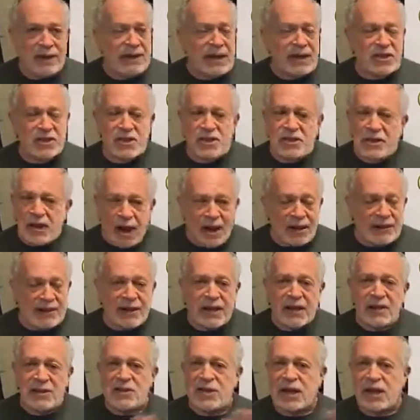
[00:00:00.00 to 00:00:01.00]
That's not the
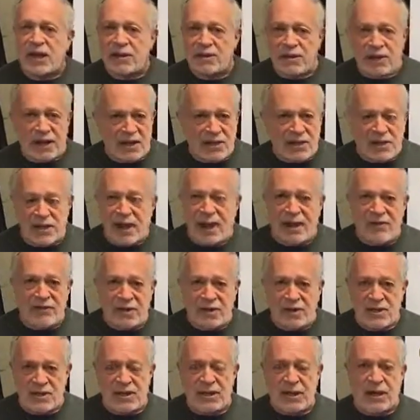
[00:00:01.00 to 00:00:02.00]
entire list,
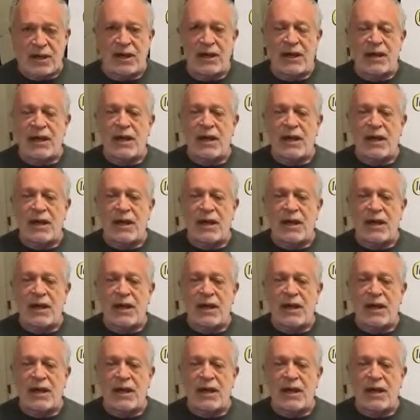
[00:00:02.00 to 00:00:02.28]
obviously.